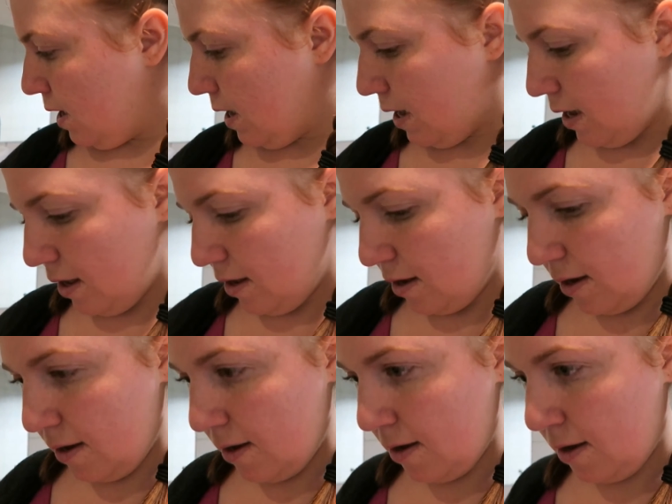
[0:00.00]
And
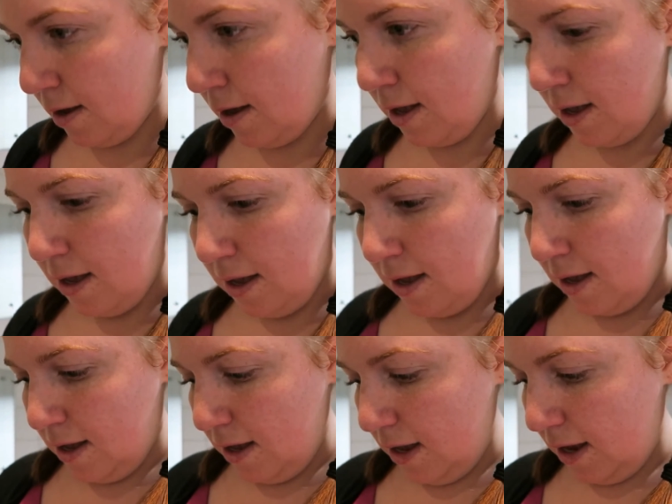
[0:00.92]

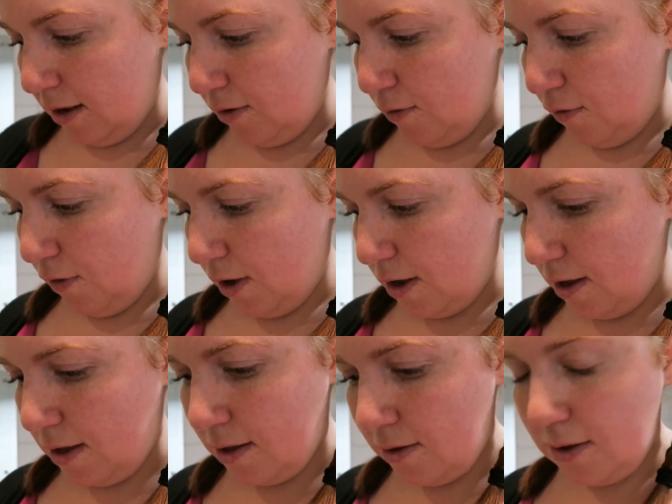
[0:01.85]
yeah, so
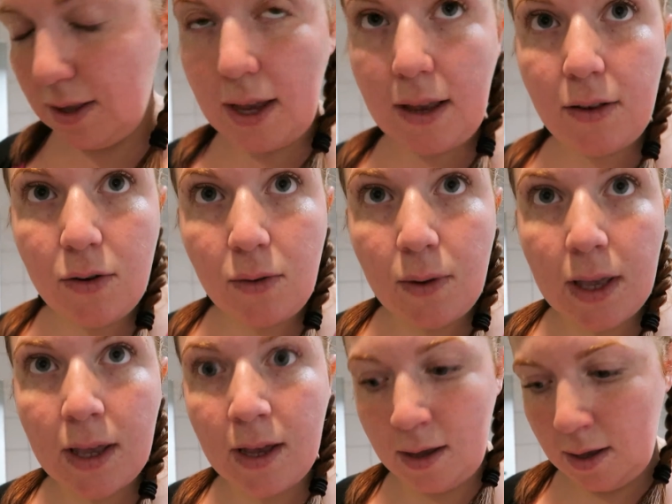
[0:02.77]
far the day is
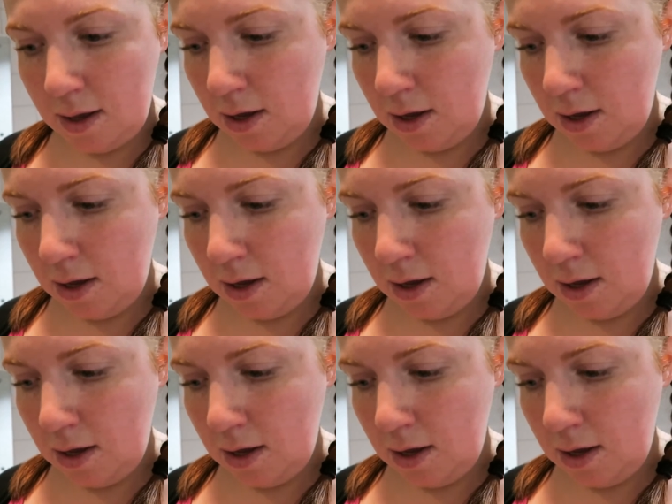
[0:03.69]
going